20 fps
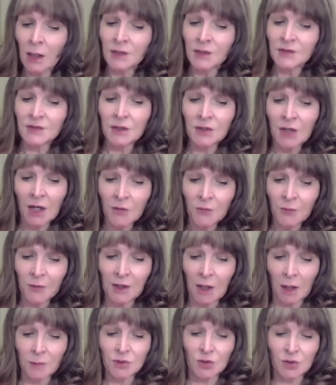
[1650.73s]
So now if we
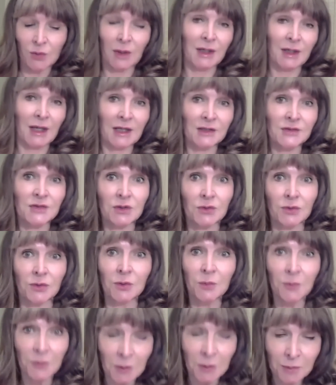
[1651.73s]
come to our next
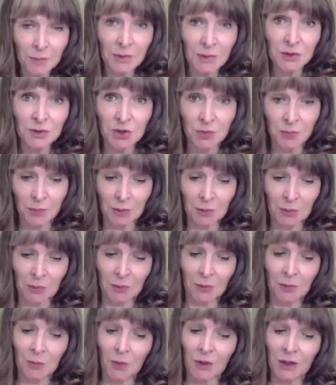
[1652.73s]
group, the mutable
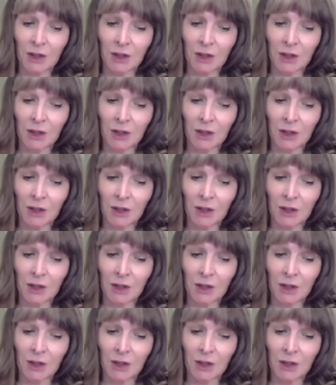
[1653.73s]
group,